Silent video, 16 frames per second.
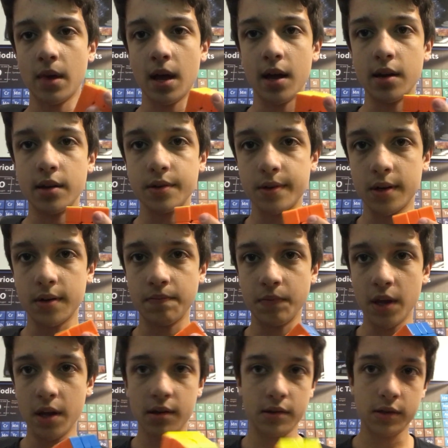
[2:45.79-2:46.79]
And,
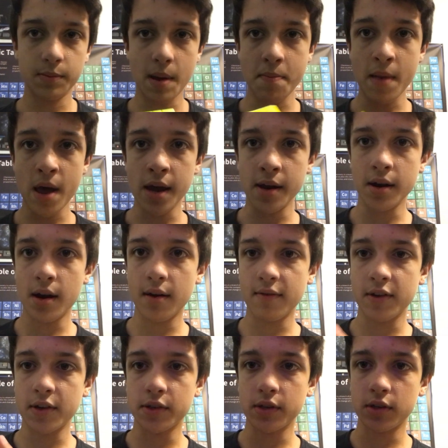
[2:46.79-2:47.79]
yeah, it's my main.
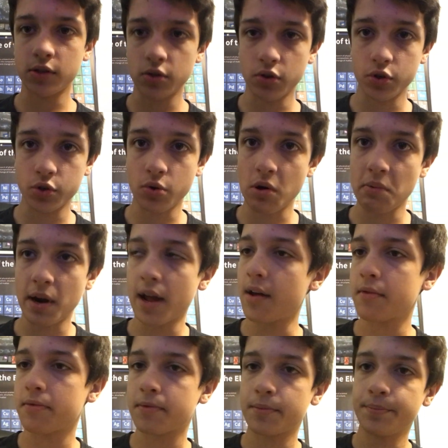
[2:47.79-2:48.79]
Obviously, it's the only square one I
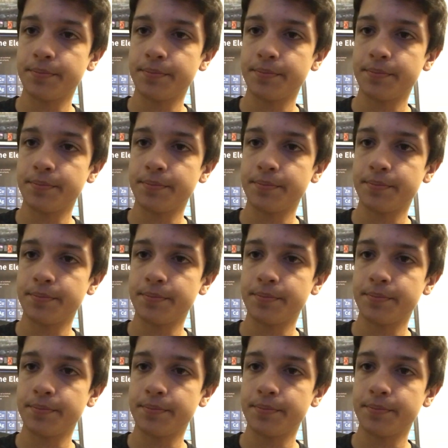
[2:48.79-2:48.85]
have.